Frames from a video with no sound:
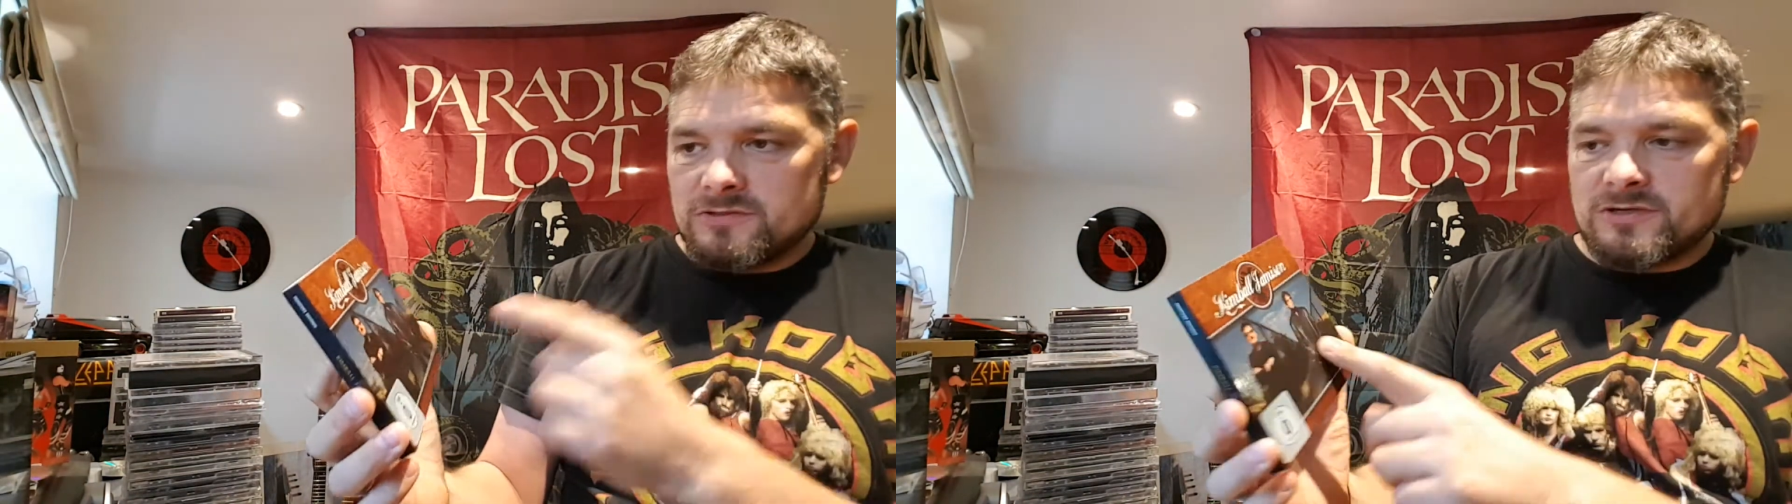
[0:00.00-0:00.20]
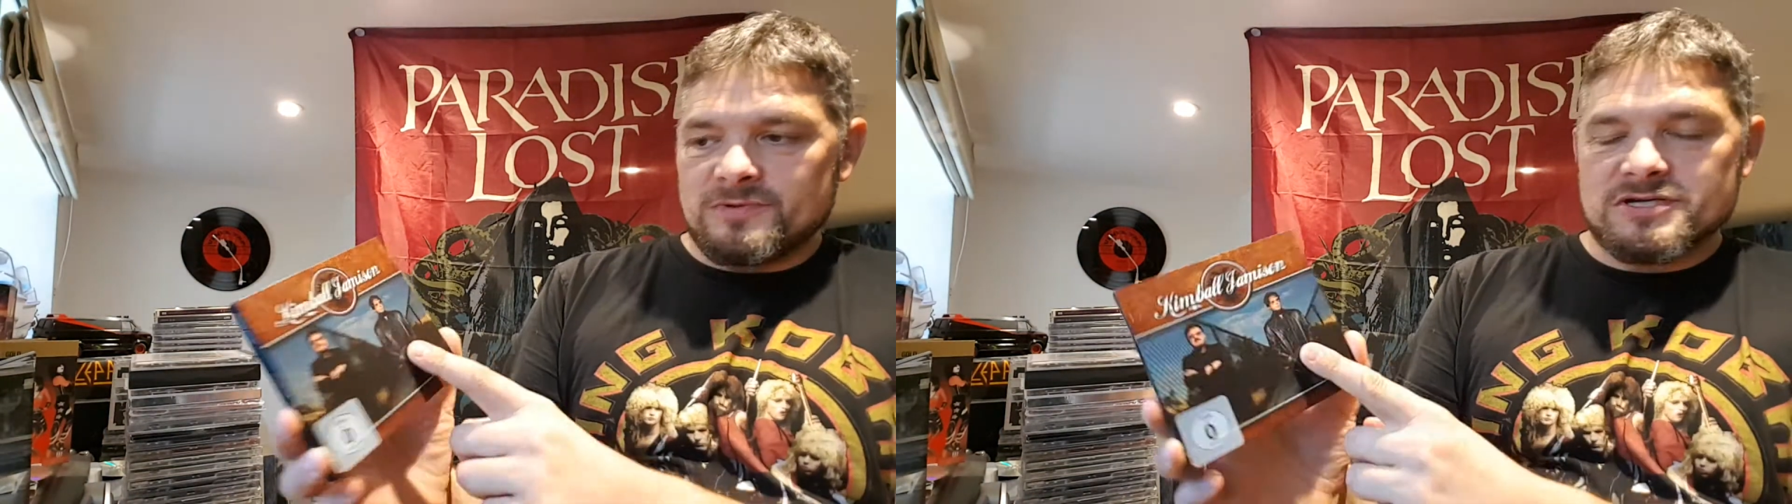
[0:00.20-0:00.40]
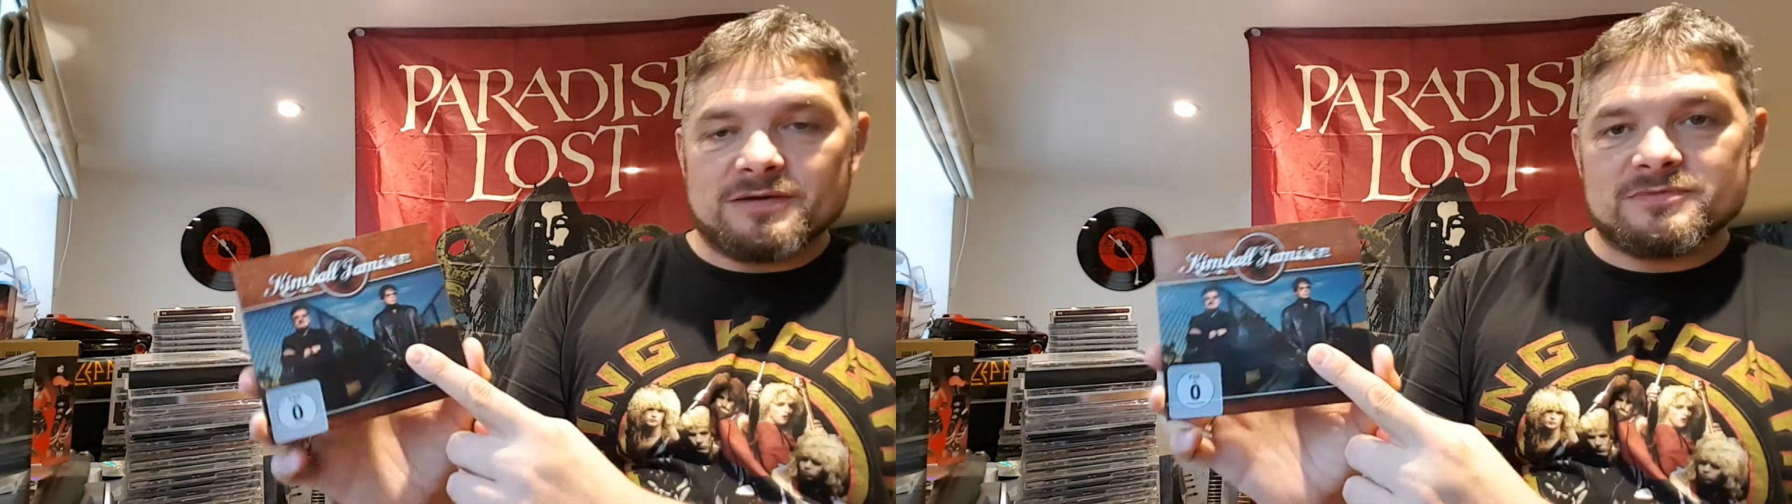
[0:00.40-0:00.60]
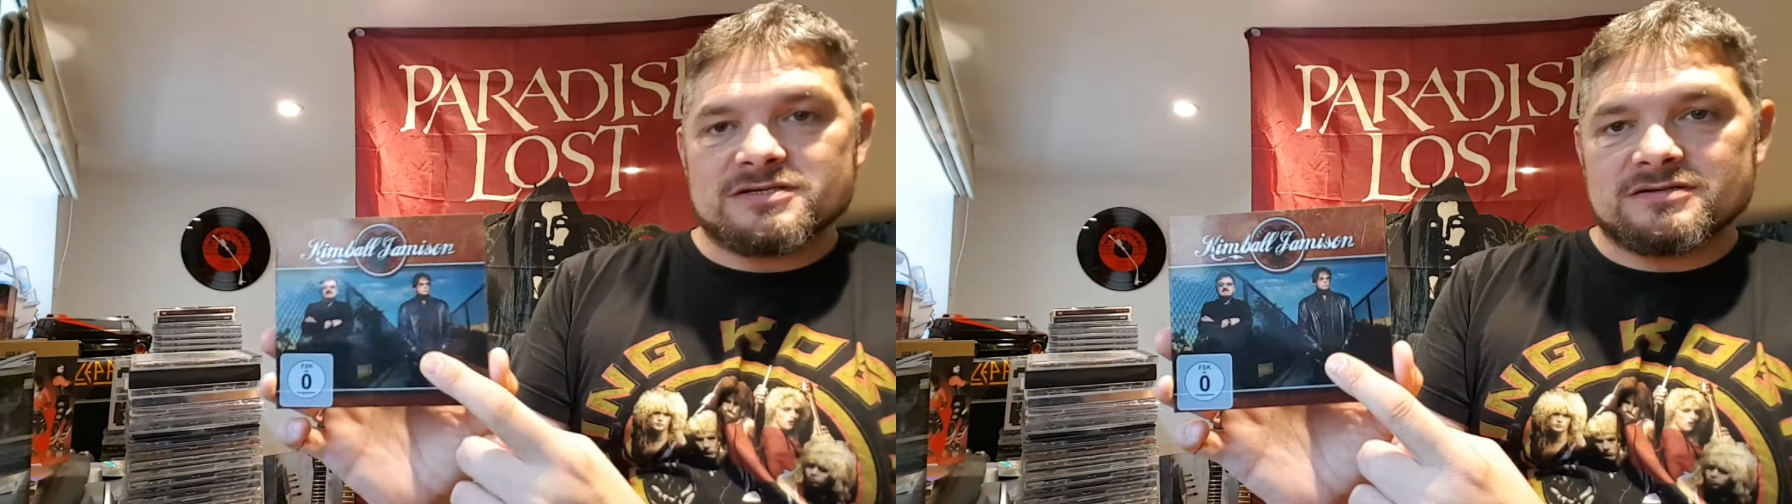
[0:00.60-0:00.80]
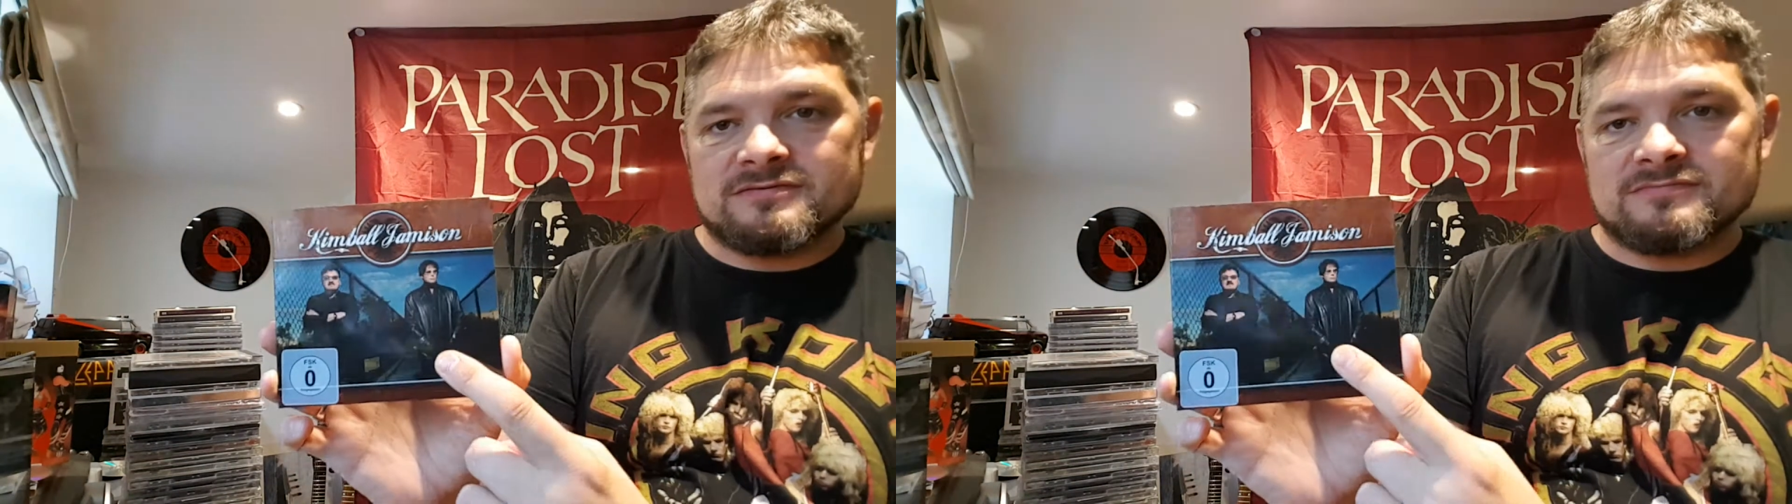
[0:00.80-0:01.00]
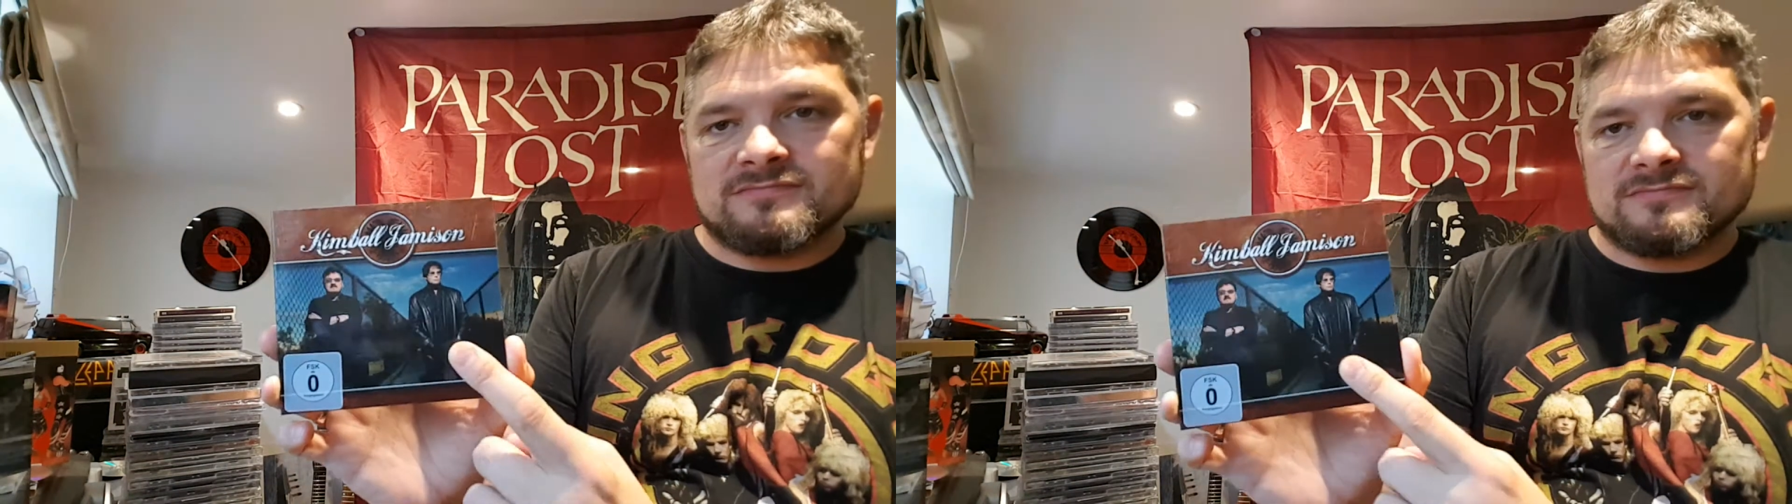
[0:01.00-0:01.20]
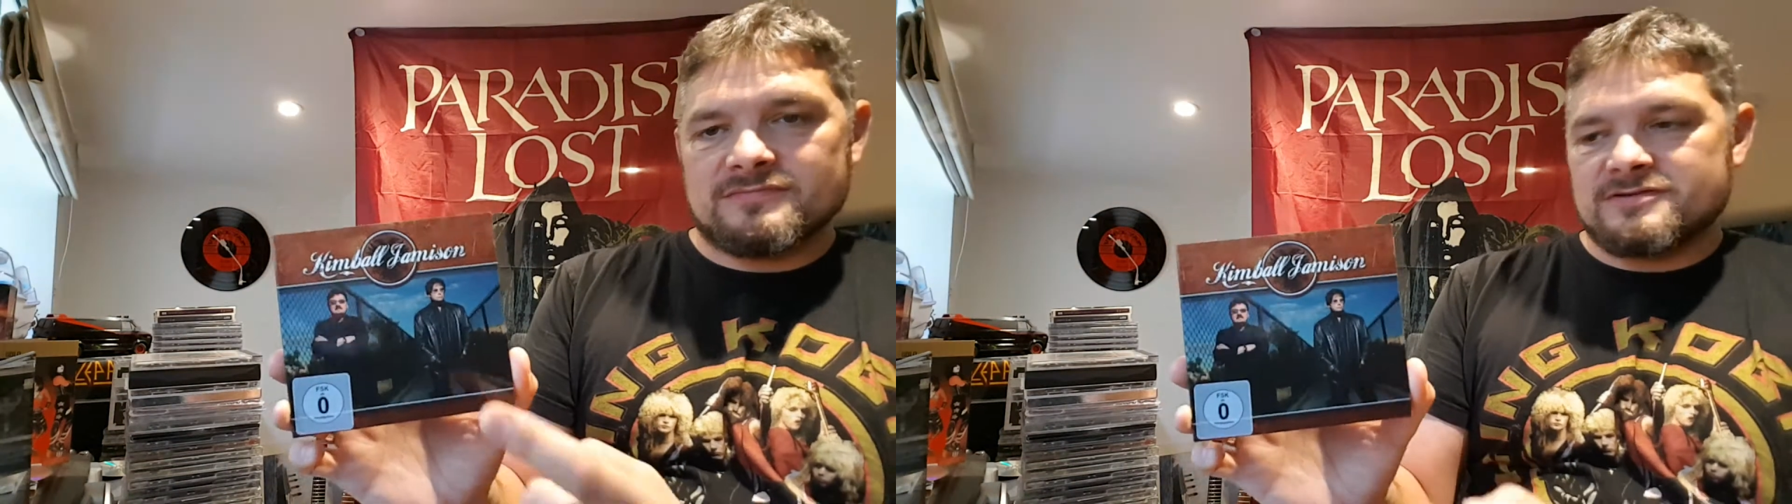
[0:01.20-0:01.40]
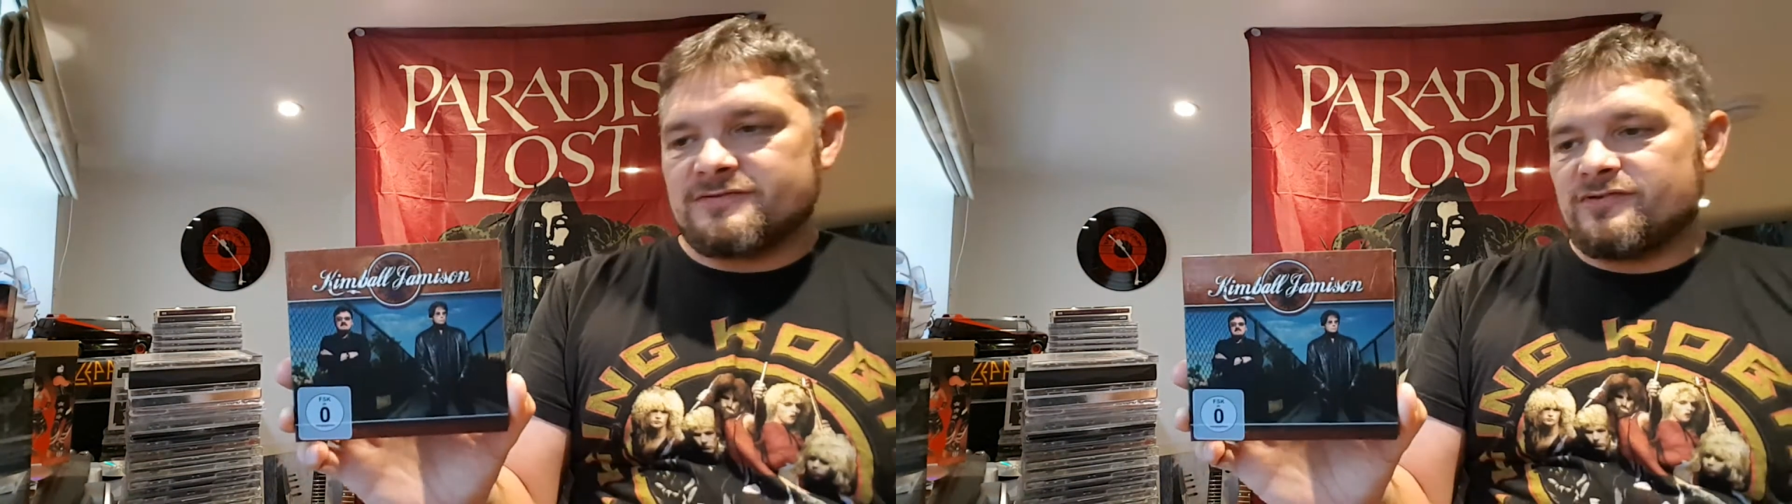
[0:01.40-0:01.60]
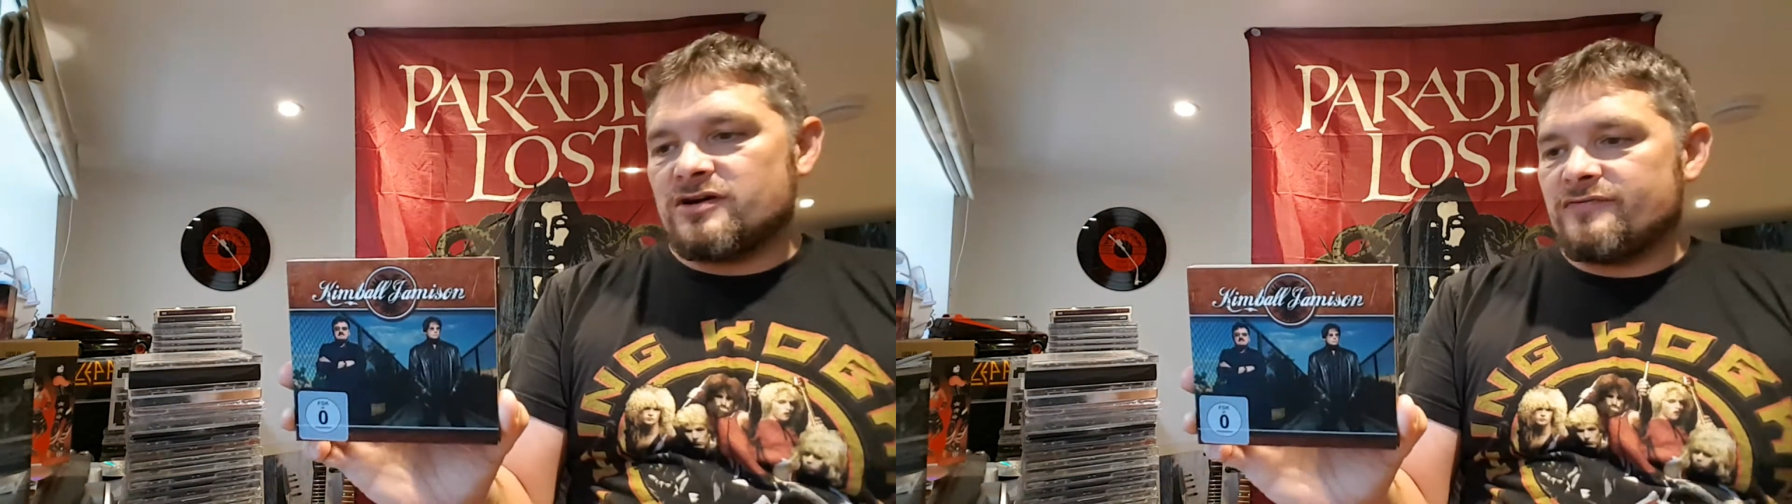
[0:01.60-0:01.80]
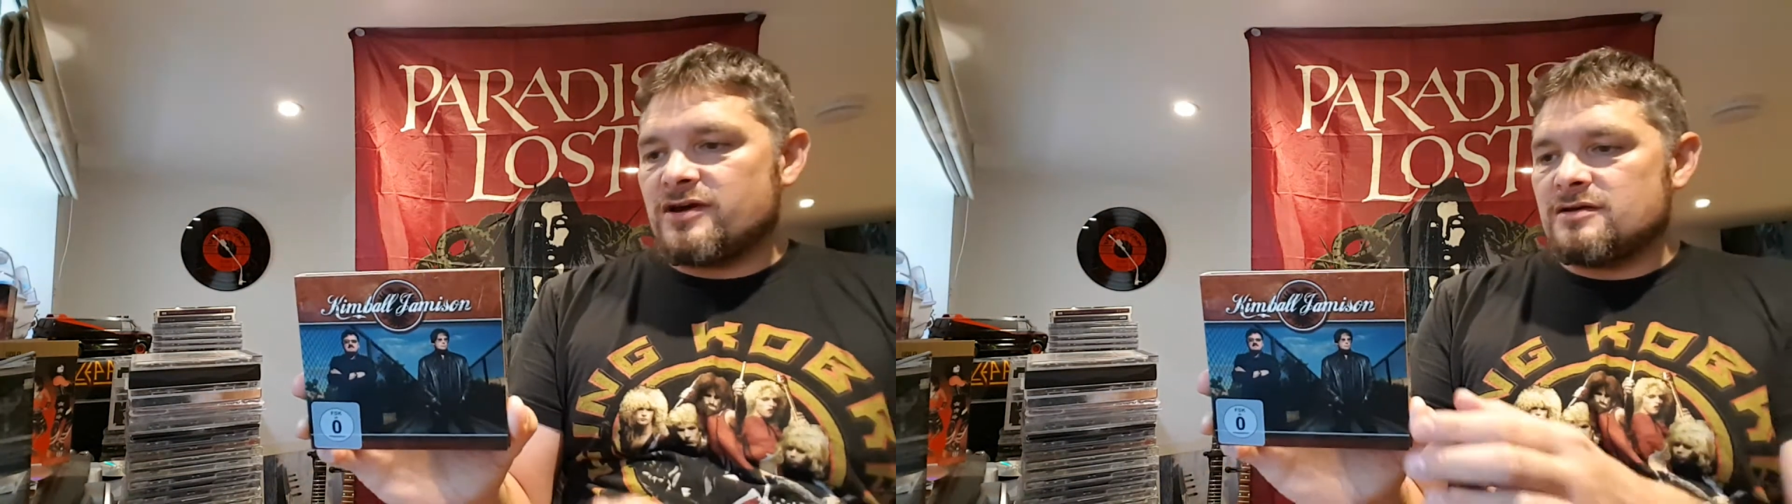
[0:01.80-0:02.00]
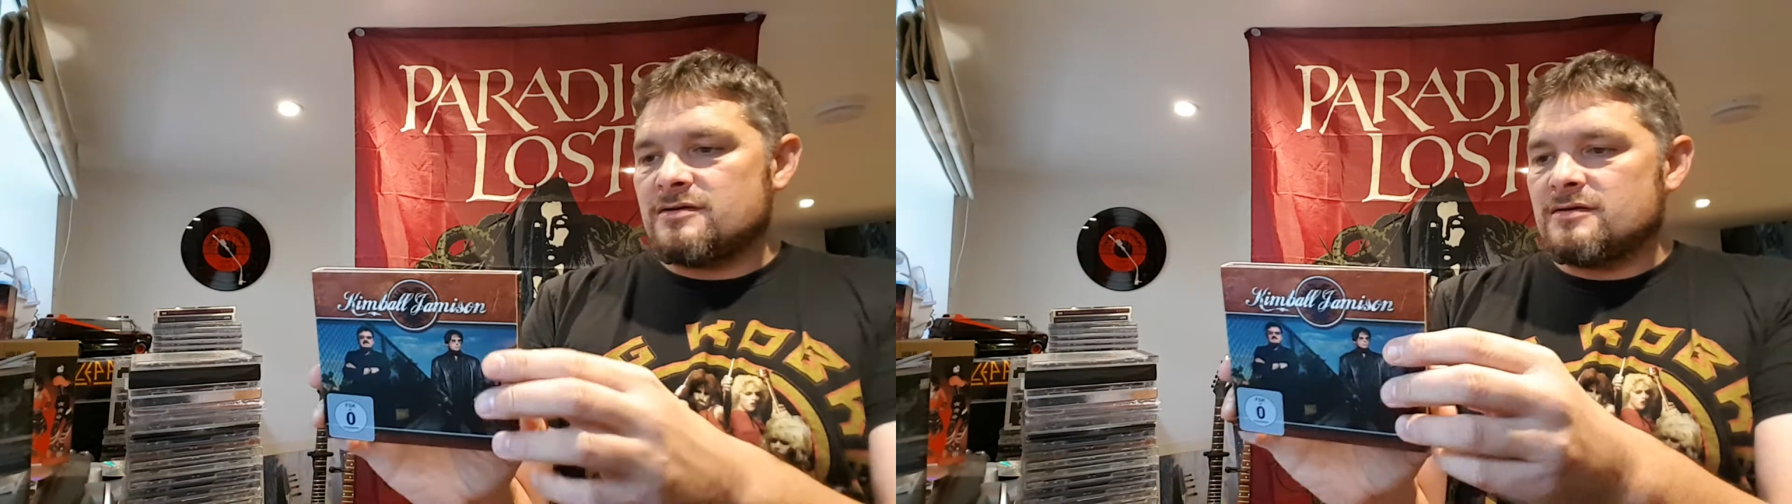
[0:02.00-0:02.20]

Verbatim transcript: Jimi Jamison Survivor.